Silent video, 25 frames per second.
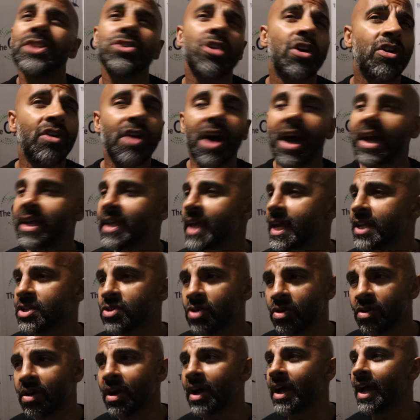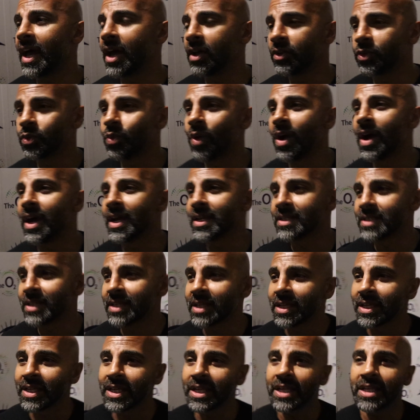He's all right. Yeah, he's all right health wise,
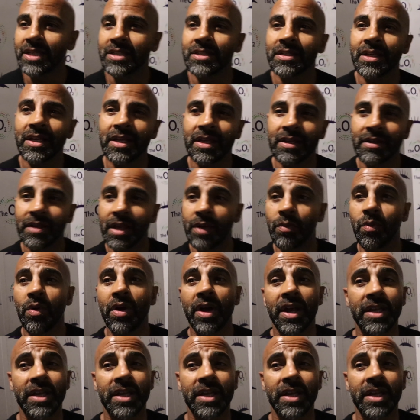and he he, he, he,